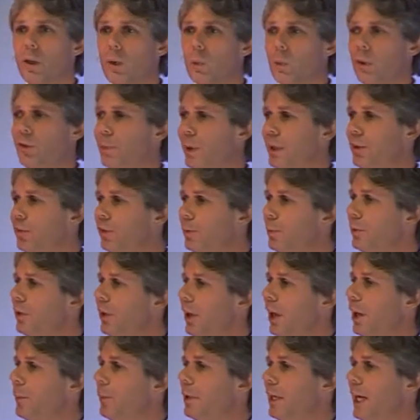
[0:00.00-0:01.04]
We spent some
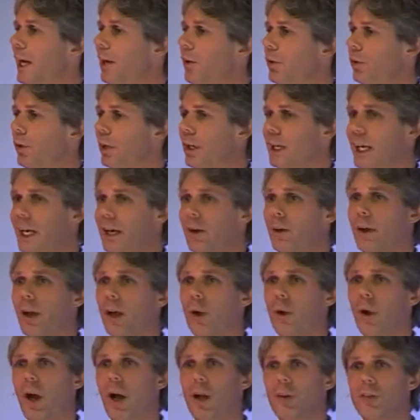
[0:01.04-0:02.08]
time a year, a year
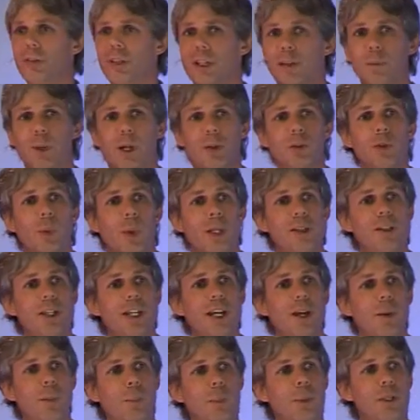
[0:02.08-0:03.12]
ago asking about 20
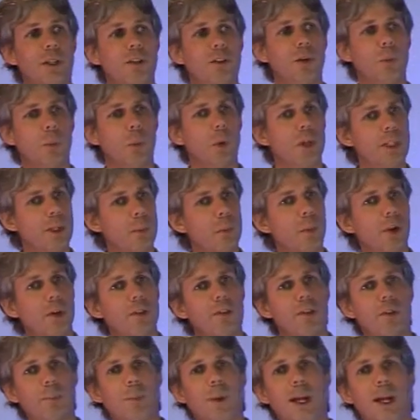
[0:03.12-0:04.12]
companies what it was that